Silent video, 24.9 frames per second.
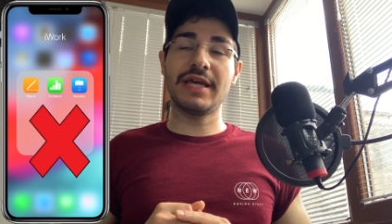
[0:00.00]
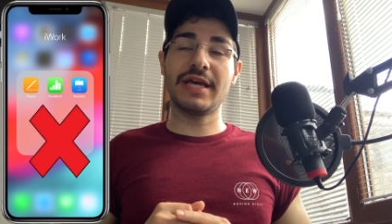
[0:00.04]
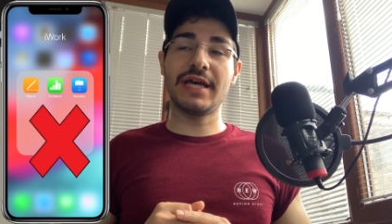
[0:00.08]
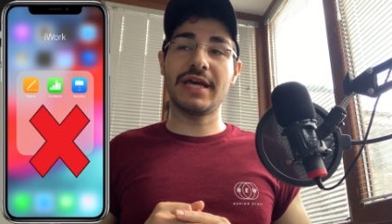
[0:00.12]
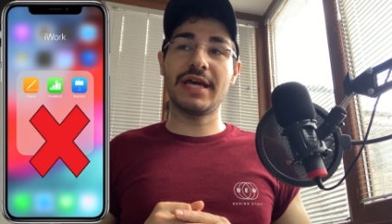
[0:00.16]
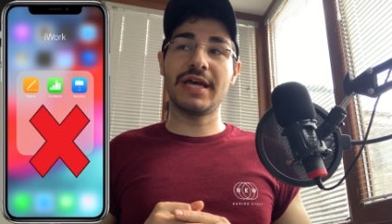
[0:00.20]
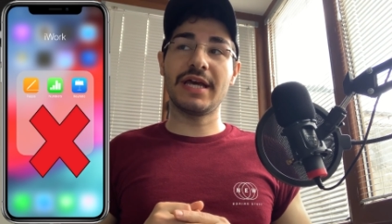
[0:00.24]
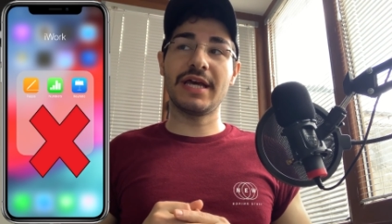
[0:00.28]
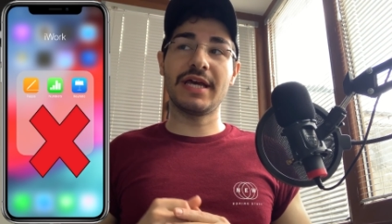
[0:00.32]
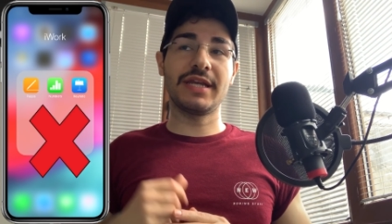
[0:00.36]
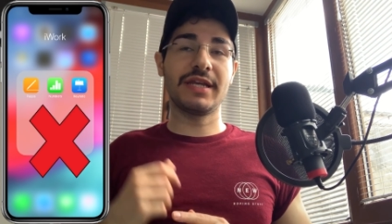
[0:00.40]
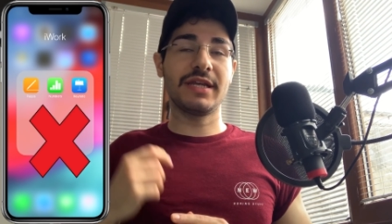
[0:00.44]

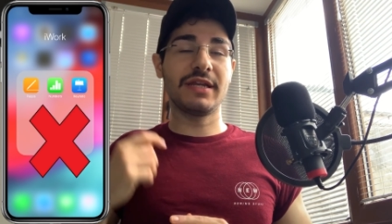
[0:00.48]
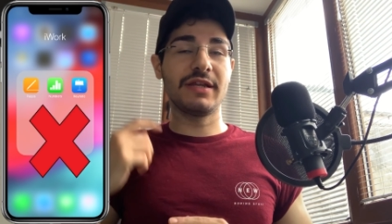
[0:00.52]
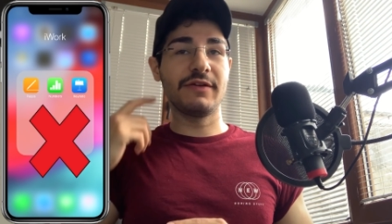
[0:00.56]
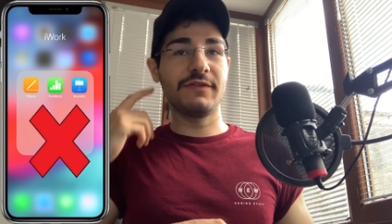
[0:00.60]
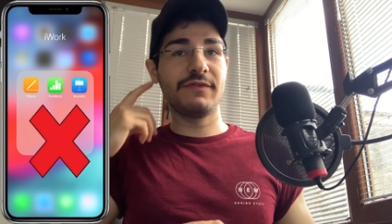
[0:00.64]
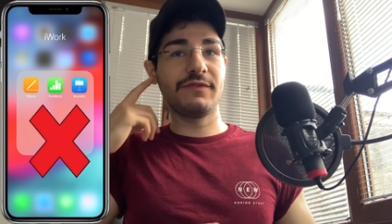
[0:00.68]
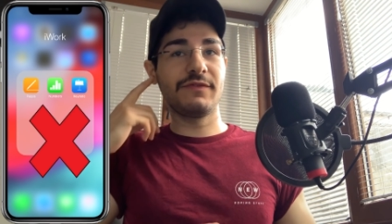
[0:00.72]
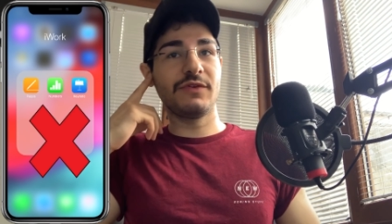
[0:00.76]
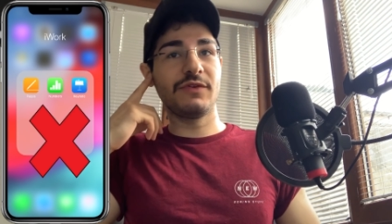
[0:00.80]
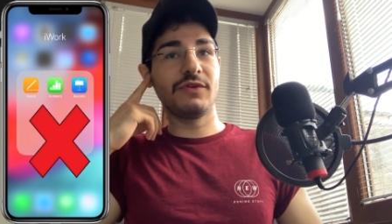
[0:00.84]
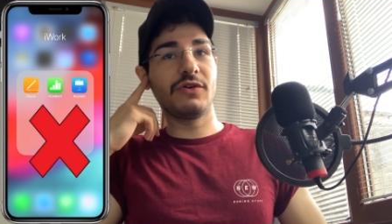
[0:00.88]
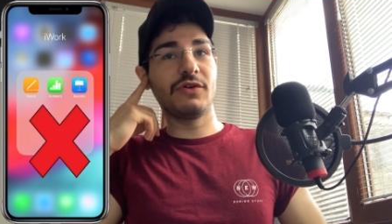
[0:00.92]
and
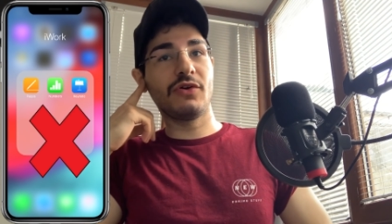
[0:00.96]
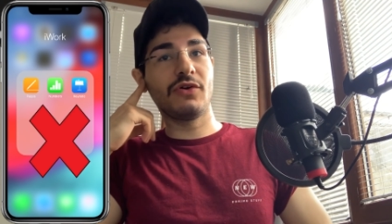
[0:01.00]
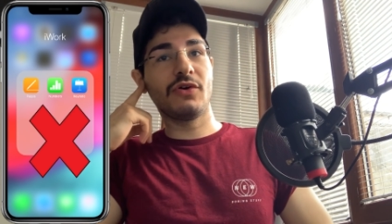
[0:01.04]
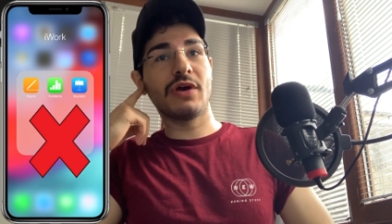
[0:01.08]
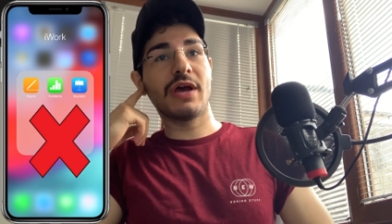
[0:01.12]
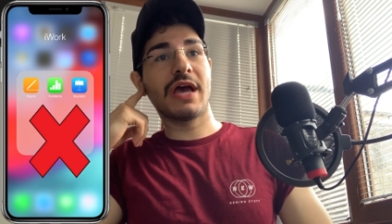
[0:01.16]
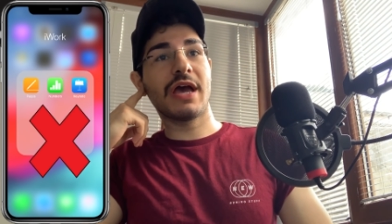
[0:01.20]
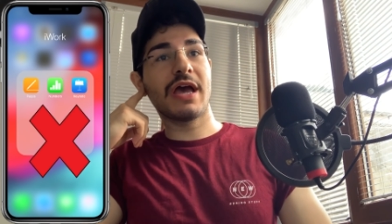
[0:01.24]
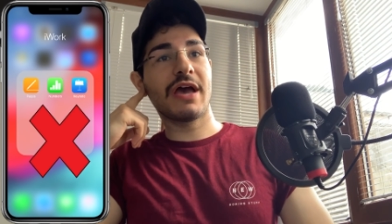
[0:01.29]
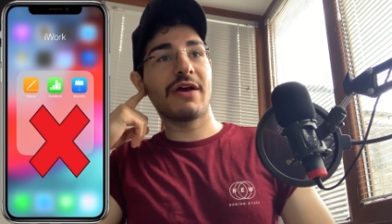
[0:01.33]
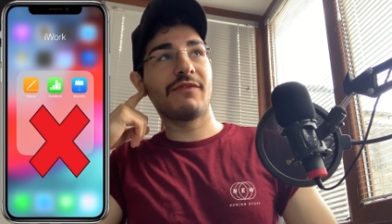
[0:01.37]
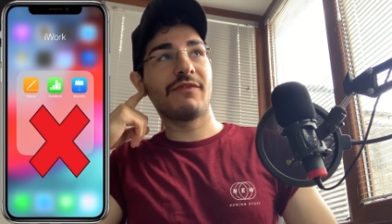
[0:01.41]
if you
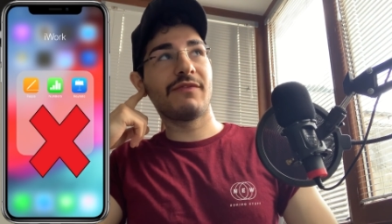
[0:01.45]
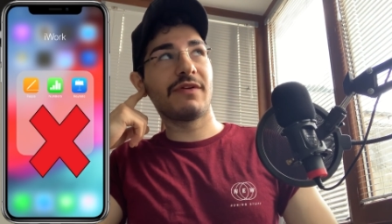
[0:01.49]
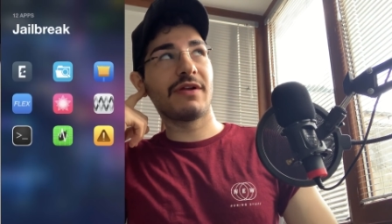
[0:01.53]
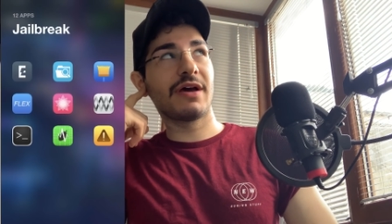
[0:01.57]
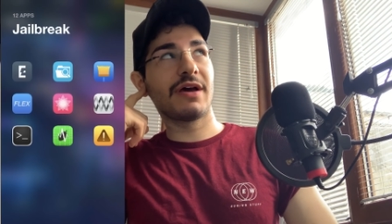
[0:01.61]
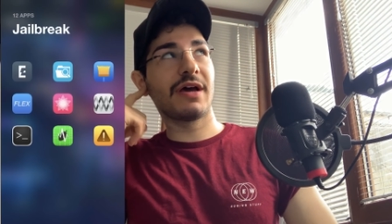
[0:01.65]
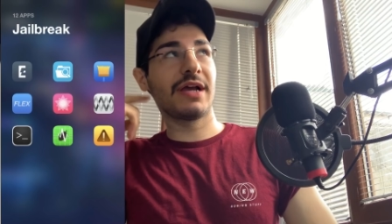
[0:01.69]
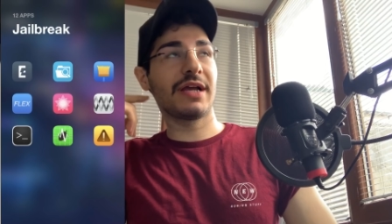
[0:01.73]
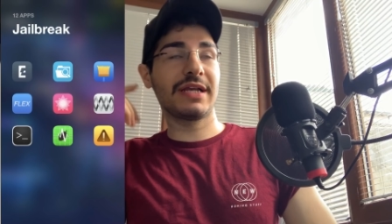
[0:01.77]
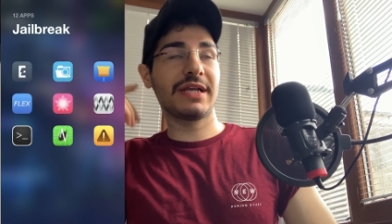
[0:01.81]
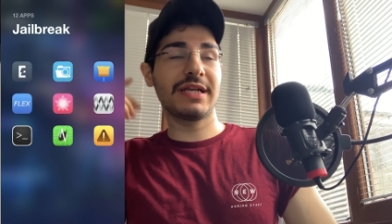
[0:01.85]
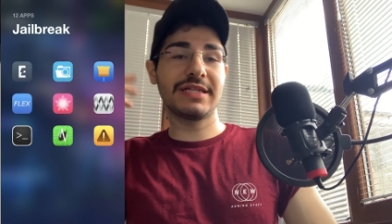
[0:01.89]
have,
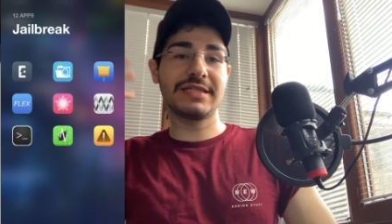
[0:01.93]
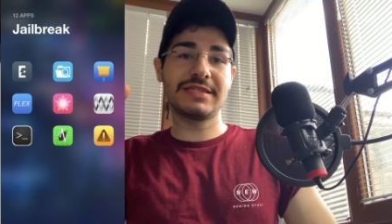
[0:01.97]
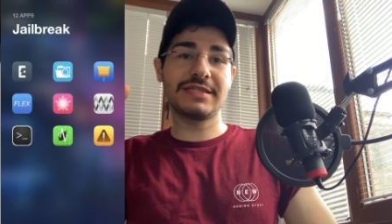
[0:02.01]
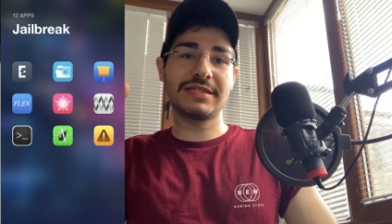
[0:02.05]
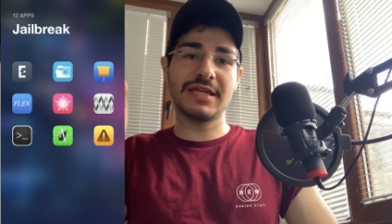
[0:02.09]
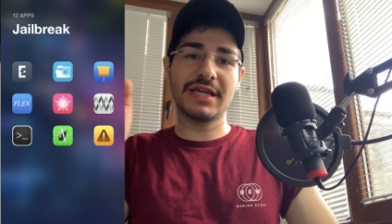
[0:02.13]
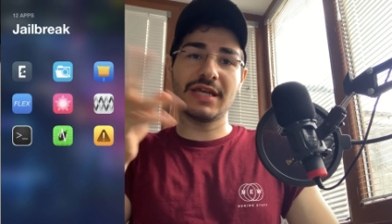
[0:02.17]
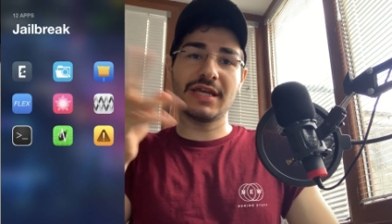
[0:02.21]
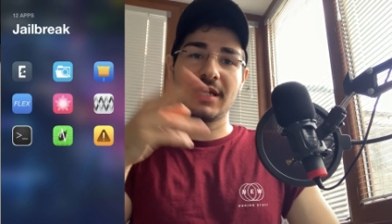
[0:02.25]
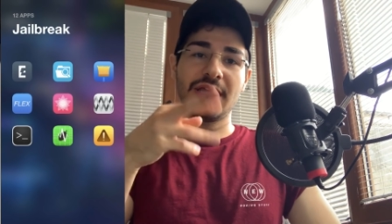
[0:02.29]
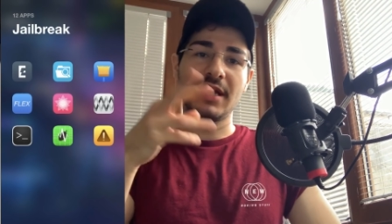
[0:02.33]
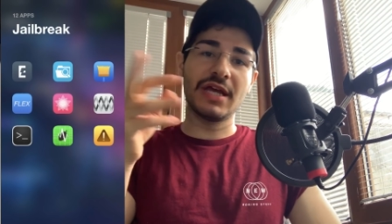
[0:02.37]
like, let's
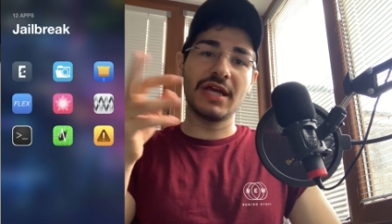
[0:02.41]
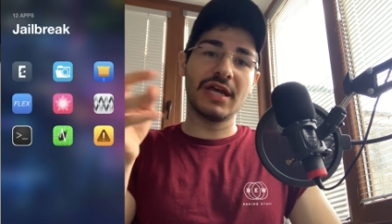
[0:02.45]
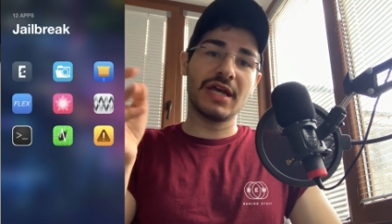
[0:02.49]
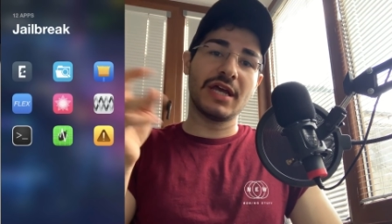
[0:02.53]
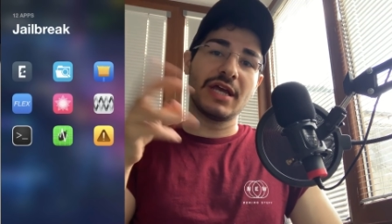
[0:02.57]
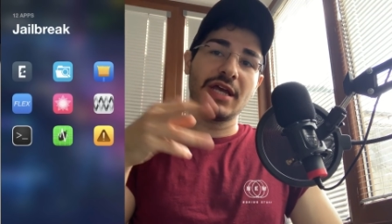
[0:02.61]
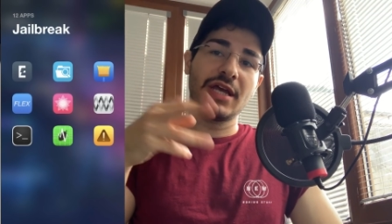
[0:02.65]
say,